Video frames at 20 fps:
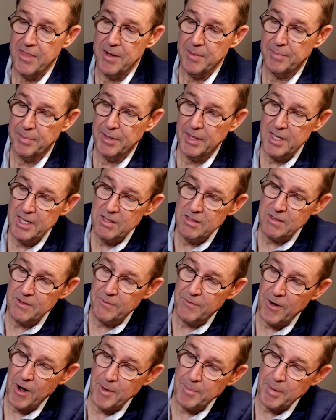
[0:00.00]
then place the
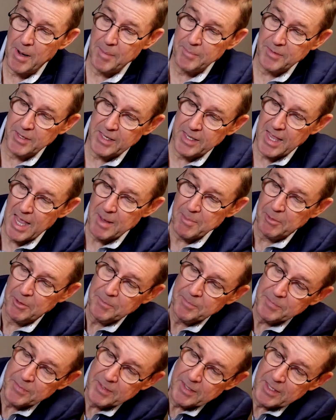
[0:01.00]
fiber optic
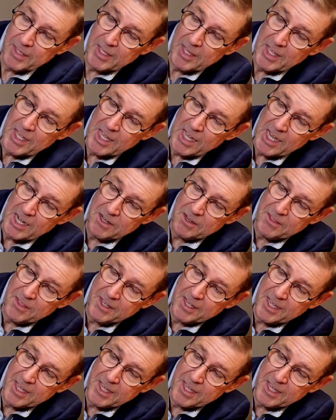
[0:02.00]
cable into the